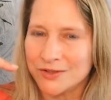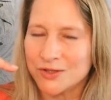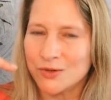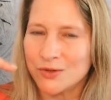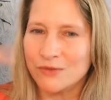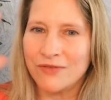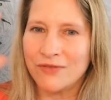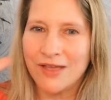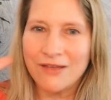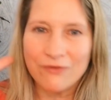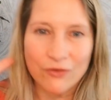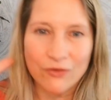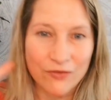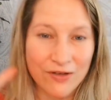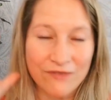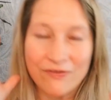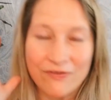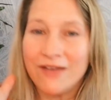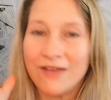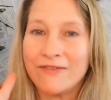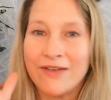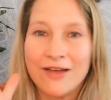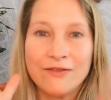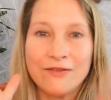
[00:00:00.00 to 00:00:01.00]
So if
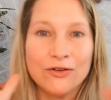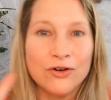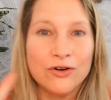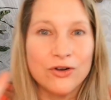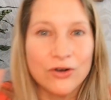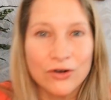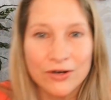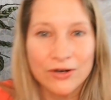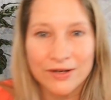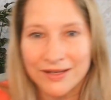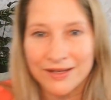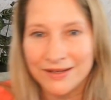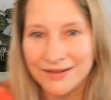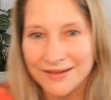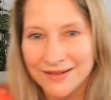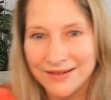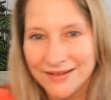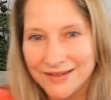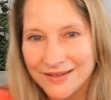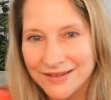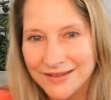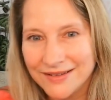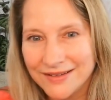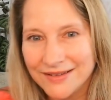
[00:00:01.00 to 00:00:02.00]
I've ever heard it,
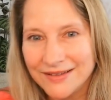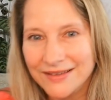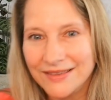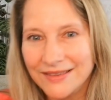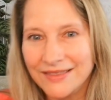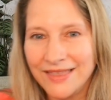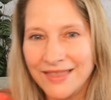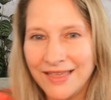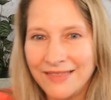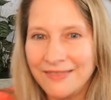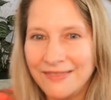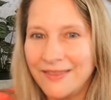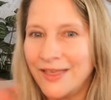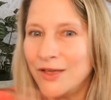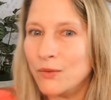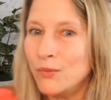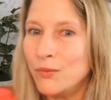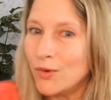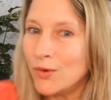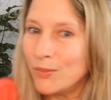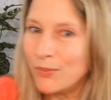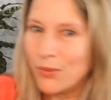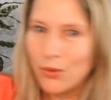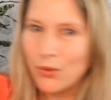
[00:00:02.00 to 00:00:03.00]
then they
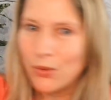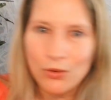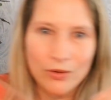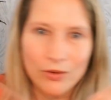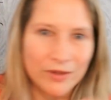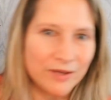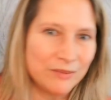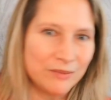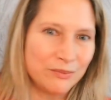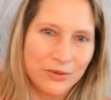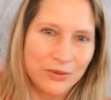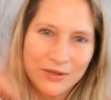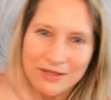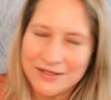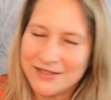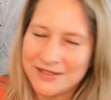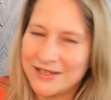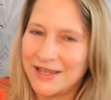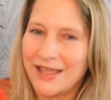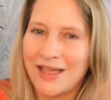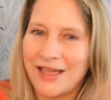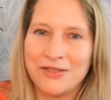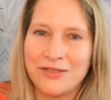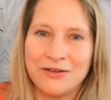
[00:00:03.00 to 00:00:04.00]
will pull it and put it
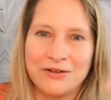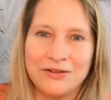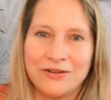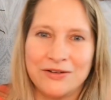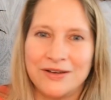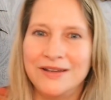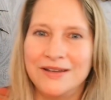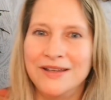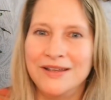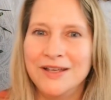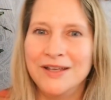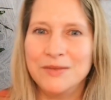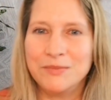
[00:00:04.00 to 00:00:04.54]
together and